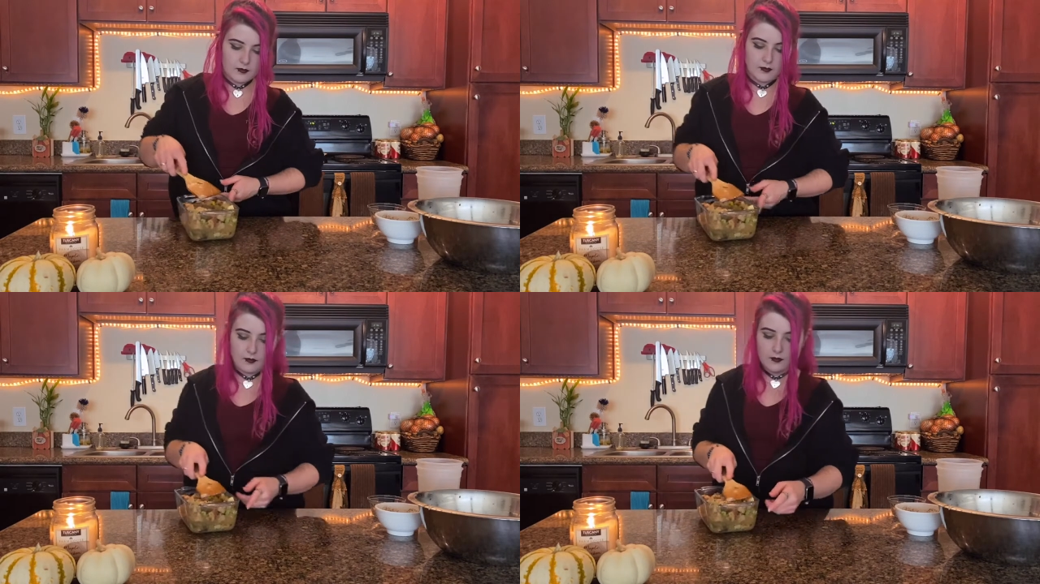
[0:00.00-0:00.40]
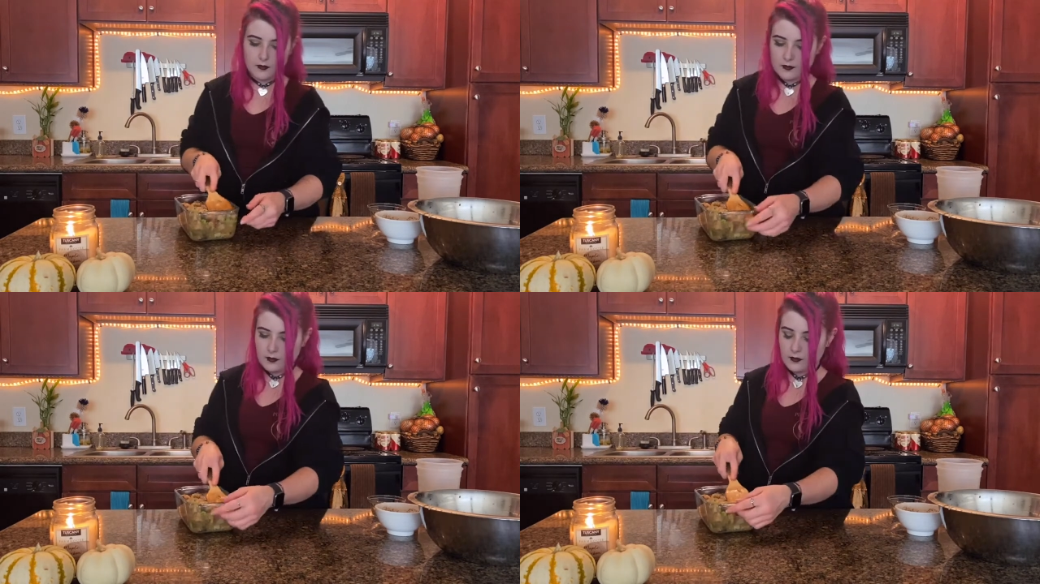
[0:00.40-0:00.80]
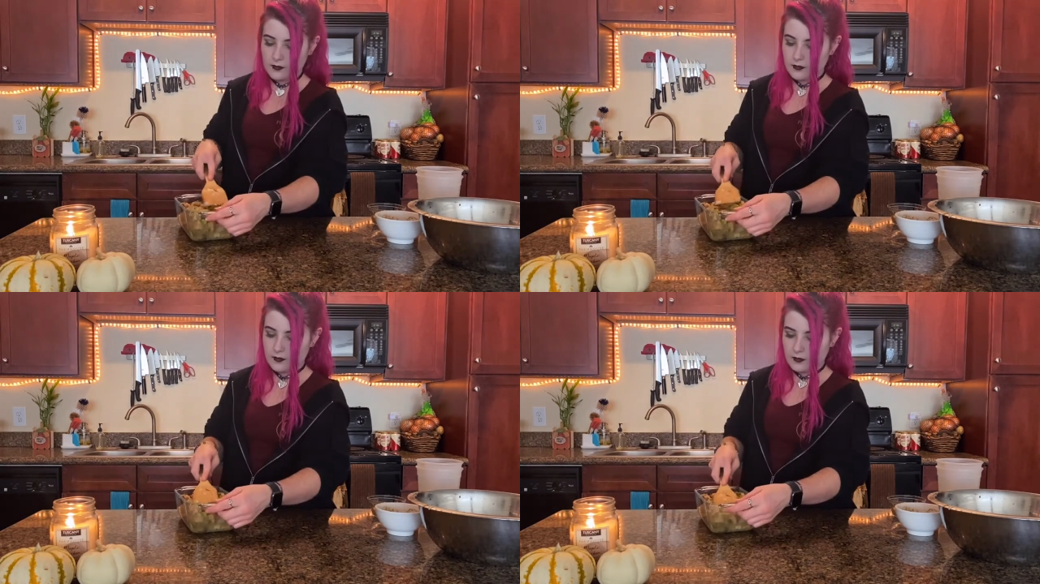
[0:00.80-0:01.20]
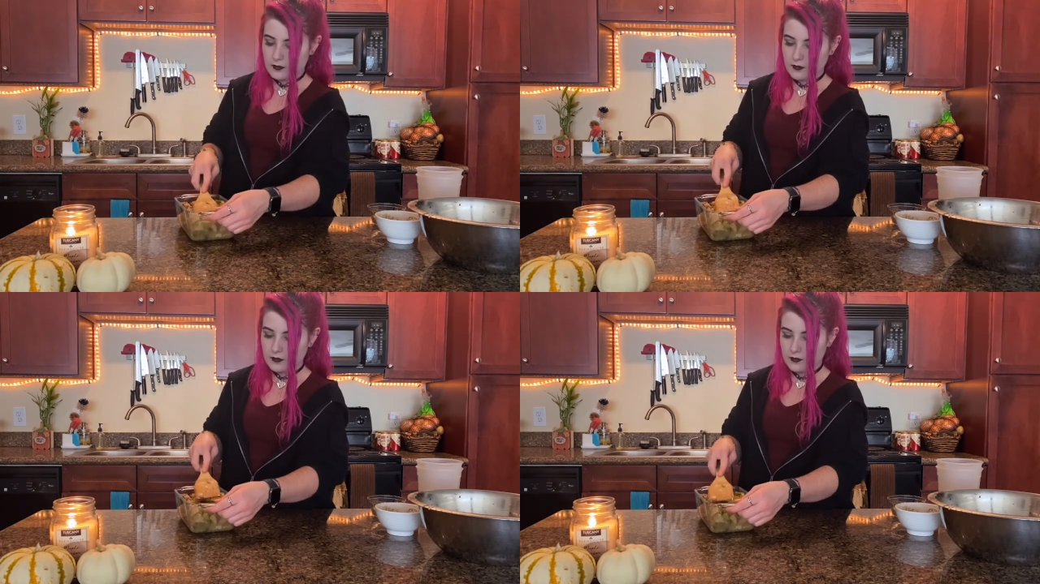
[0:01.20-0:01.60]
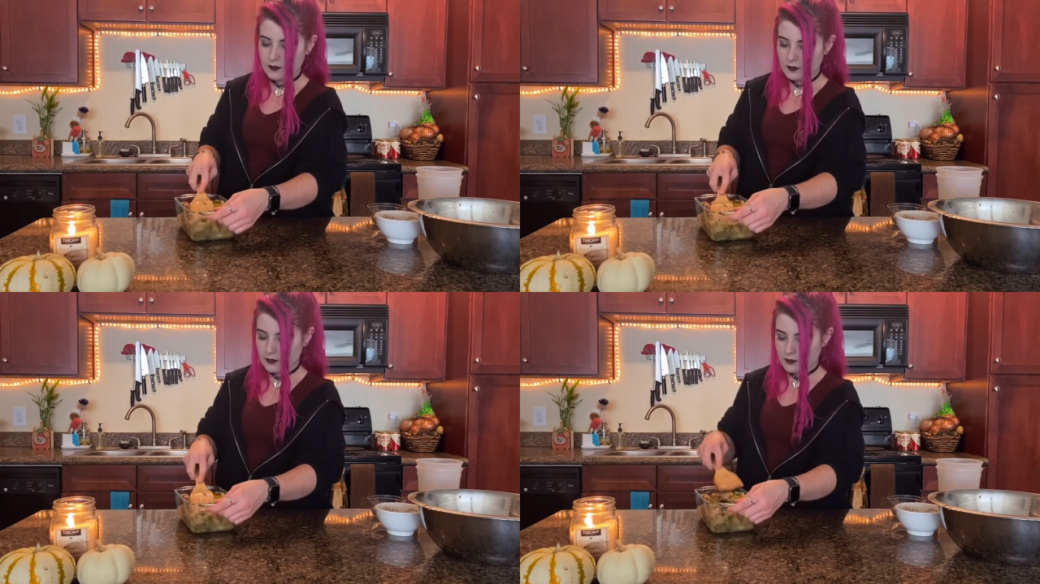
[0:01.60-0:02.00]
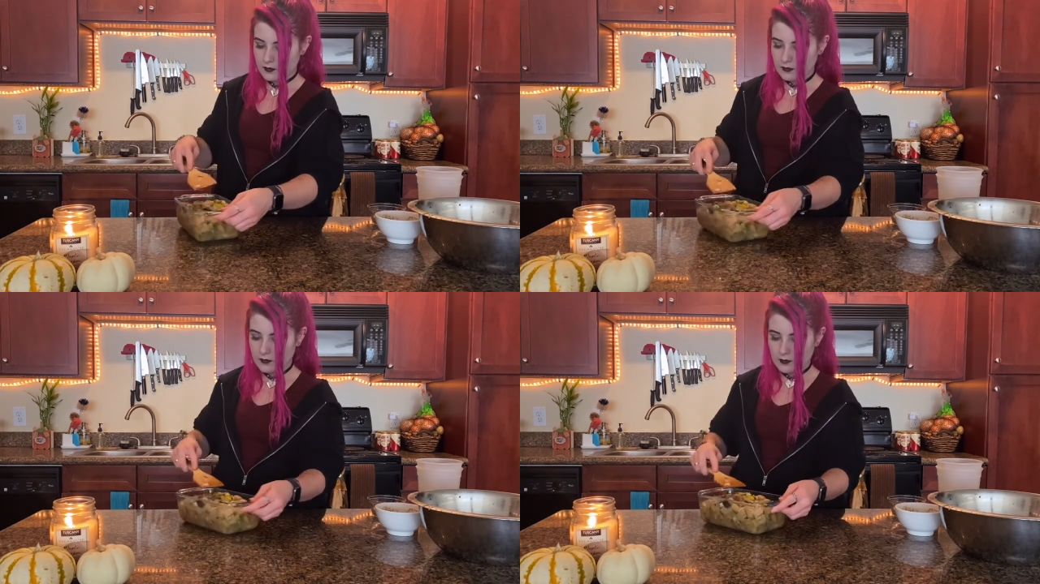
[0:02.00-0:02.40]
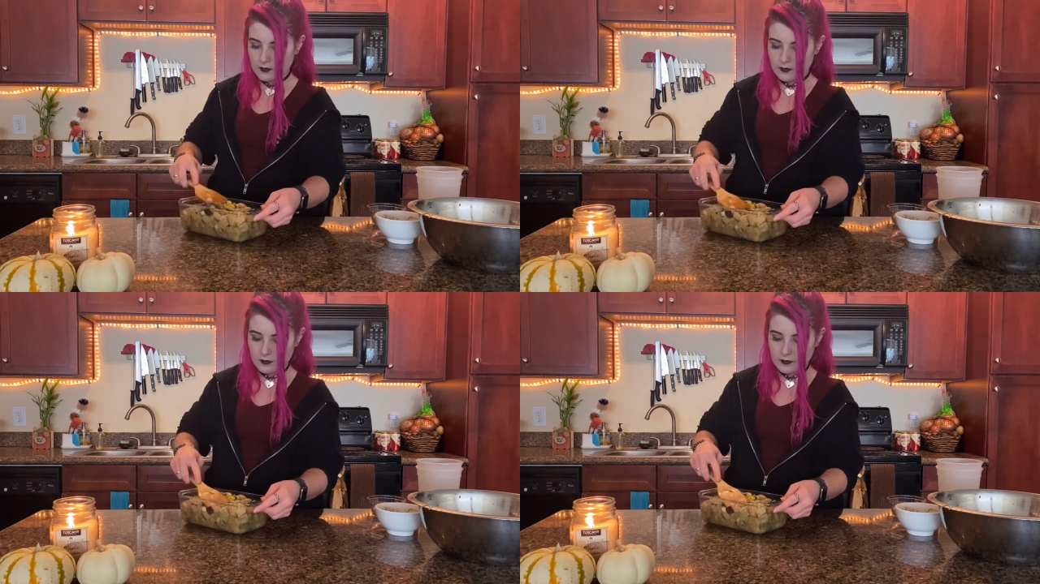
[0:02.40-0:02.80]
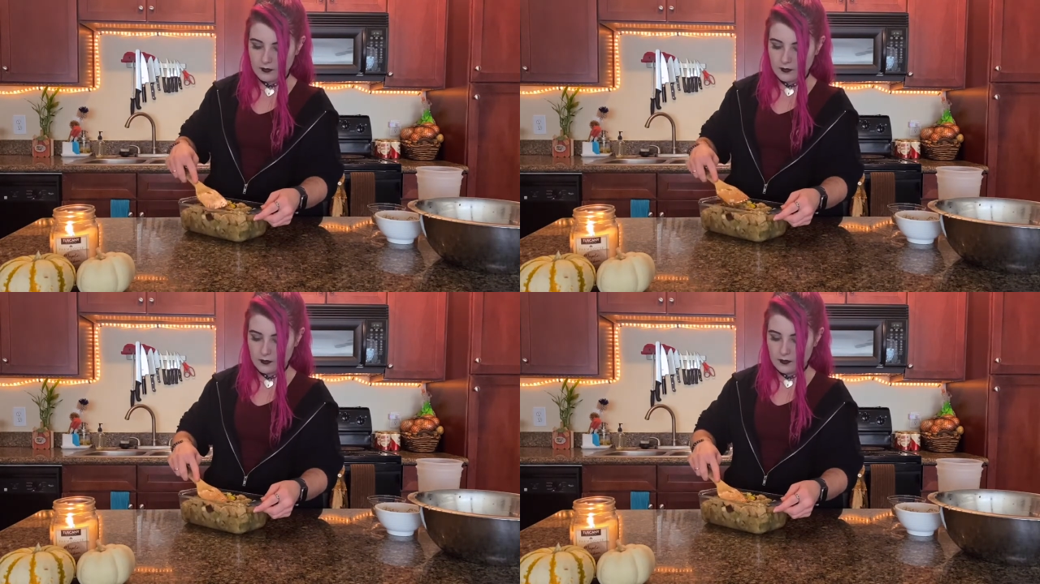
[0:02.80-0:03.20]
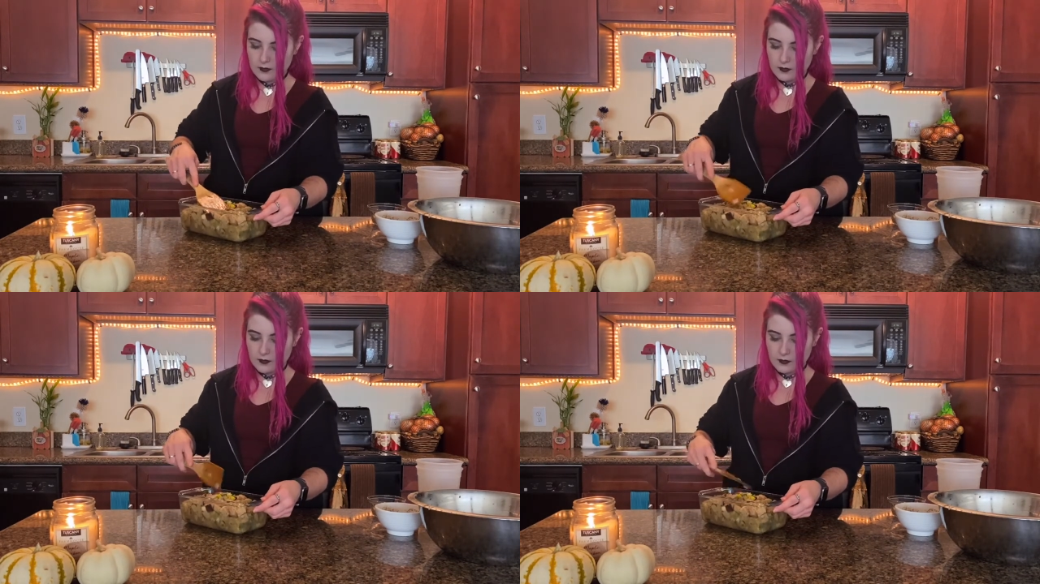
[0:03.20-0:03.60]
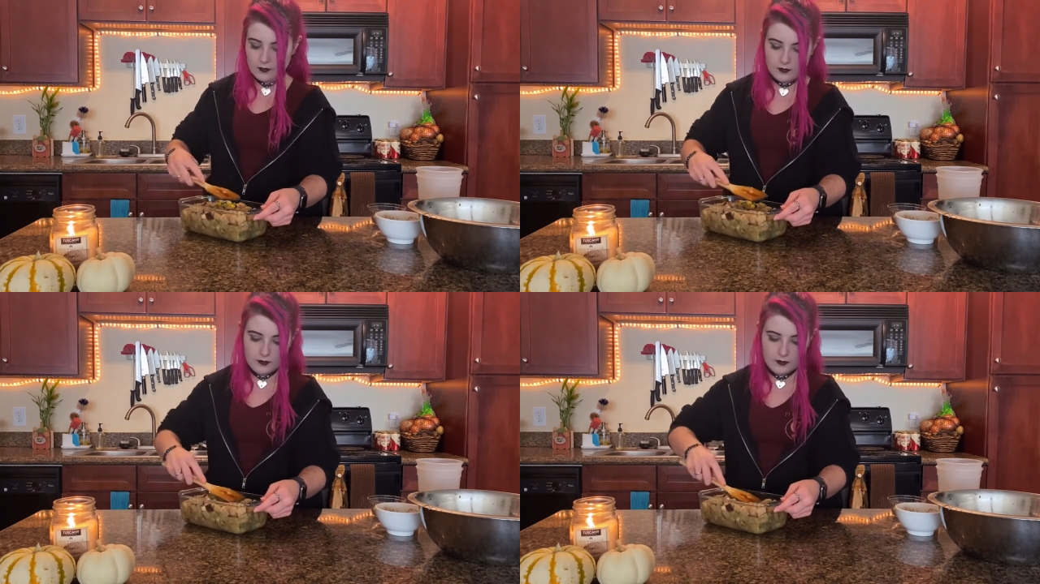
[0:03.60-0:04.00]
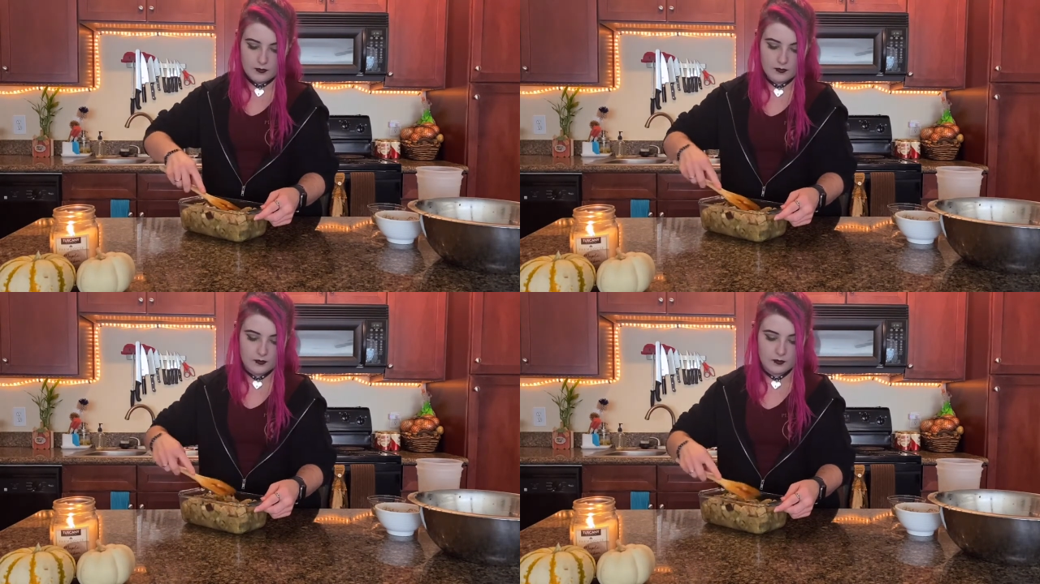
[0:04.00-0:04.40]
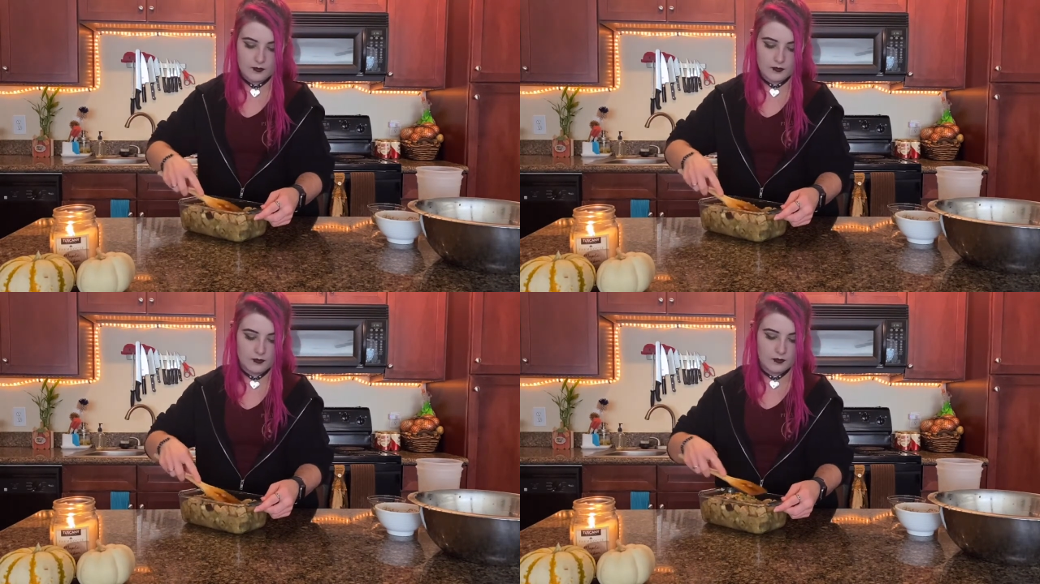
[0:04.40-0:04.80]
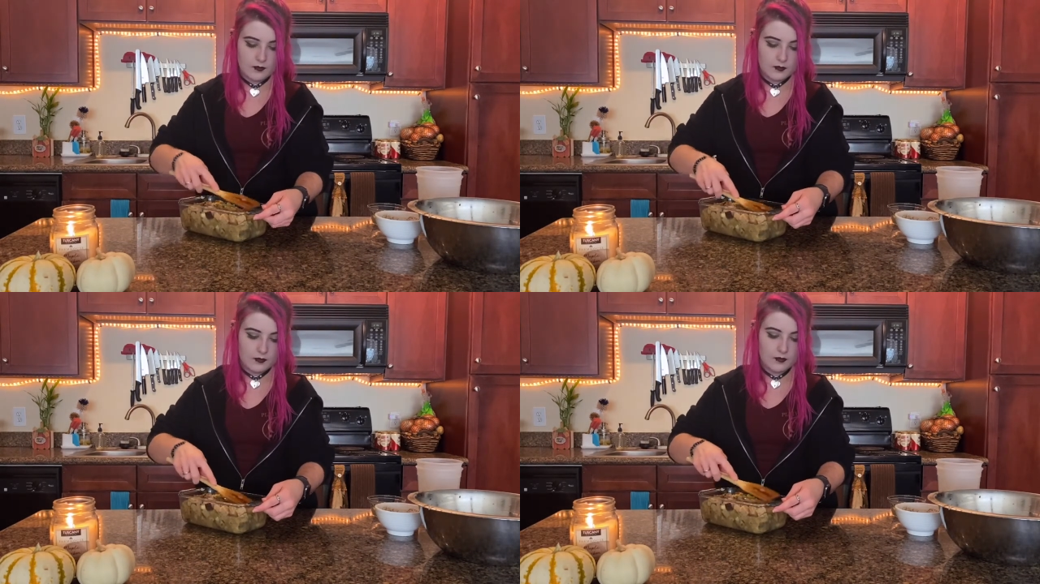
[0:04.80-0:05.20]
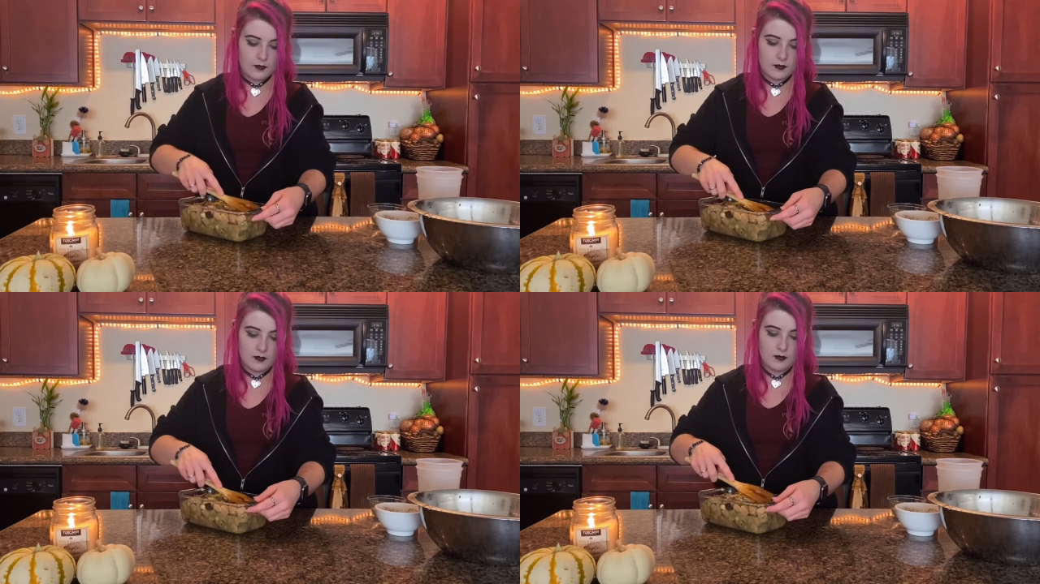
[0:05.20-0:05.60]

(silence)